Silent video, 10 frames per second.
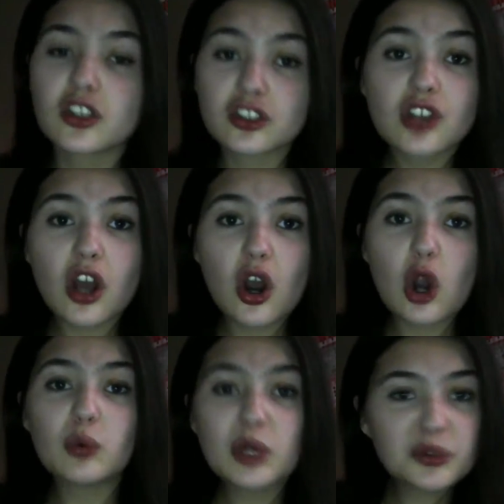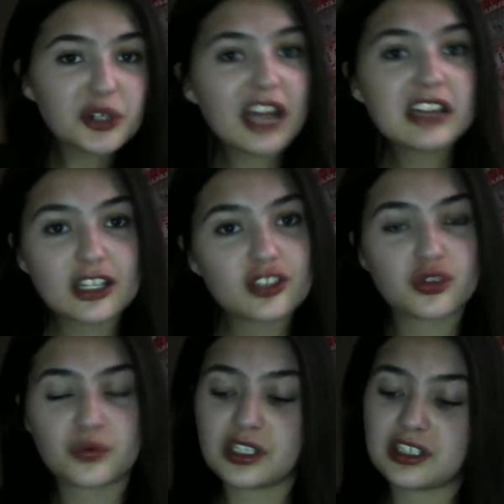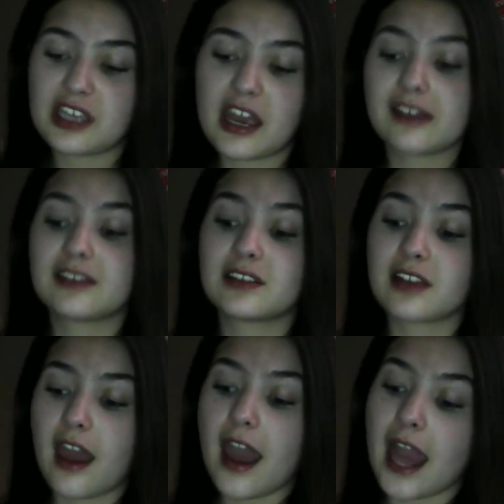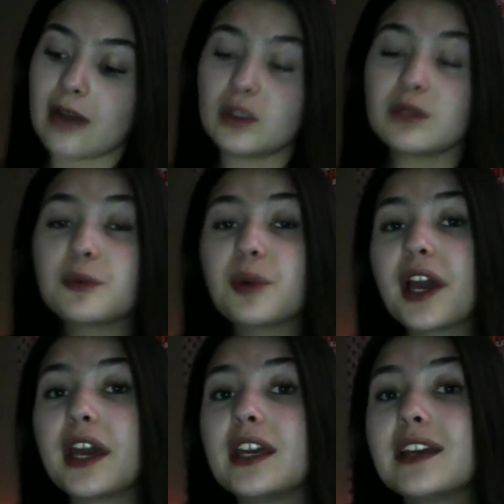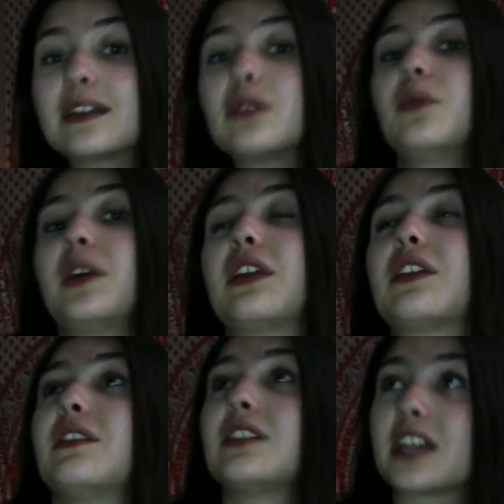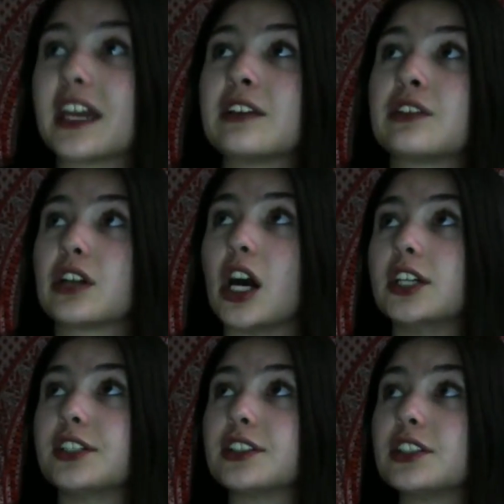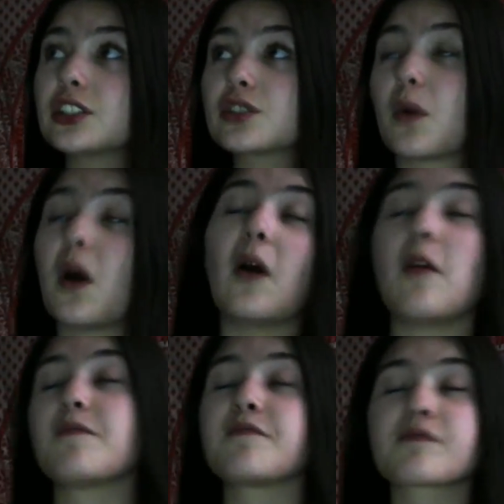So we were at lunch recess and we were playing with the kindergartners. Well,